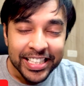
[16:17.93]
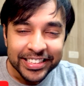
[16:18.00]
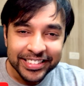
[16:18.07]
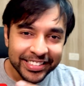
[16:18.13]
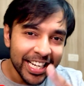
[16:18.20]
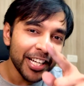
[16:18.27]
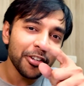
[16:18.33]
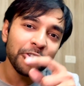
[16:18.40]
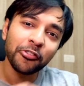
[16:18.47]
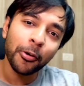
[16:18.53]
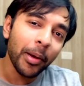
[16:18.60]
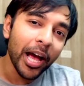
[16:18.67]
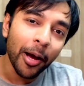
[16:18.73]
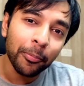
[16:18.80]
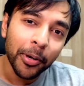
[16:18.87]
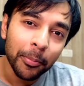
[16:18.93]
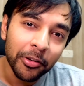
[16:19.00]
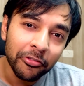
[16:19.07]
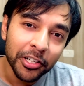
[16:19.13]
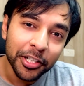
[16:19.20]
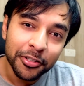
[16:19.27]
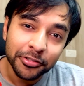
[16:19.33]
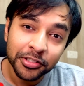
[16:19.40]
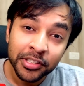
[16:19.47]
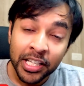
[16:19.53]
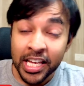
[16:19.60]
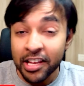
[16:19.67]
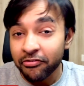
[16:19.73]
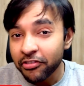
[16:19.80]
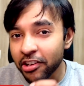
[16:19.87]
Stay tuned for my upcoming videos.
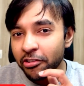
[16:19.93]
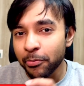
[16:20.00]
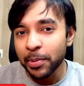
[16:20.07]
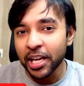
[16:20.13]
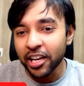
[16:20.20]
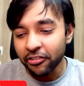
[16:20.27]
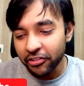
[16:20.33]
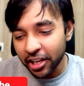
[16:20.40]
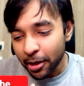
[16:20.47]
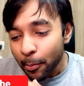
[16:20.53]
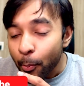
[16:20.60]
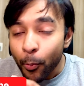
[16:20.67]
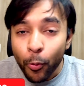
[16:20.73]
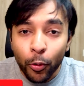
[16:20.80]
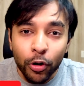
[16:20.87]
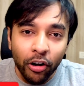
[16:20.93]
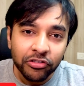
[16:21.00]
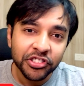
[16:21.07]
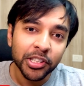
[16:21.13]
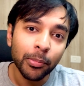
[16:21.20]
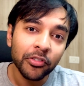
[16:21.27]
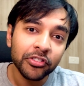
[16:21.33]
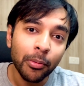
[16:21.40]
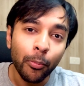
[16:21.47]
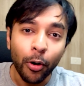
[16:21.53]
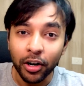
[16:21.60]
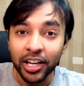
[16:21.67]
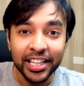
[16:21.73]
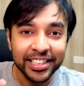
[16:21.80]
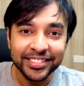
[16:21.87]
We will be covering more of some of the
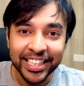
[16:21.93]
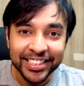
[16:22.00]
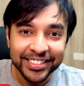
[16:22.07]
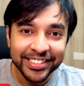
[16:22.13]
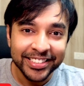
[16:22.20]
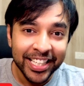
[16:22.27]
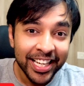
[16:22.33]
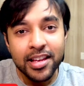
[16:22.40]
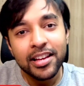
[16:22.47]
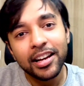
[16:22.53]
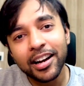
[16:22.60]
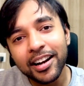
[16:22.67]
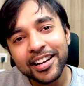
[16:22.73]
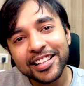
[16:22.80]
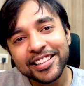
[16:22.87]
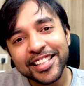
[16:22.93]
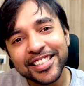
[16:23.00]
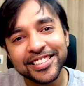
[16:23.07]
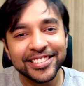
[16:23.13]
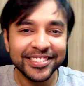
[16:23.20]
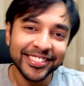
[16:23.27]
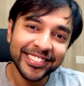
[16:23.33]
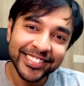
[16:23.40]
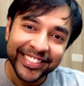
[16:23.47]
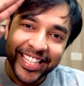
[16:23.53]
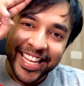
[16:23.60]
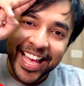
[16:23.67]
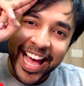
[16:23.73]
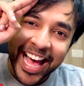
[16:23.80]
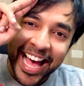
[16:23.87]
model designs. Until then,
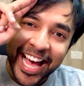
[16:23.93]
see ya.